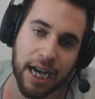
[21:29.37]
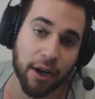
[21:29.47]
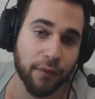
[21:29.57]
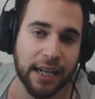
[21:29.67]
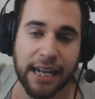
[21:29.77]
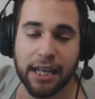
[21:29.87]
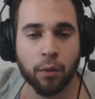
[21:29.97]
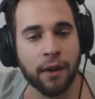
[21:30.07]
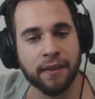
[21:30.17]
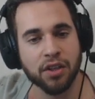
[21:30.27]
I don't think I
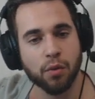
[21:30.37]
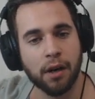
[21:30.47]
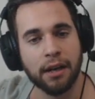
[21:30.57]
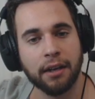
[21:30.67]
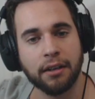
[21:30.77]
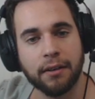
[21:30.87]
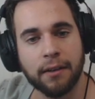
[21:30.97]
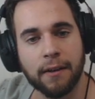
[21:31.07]
can win this one.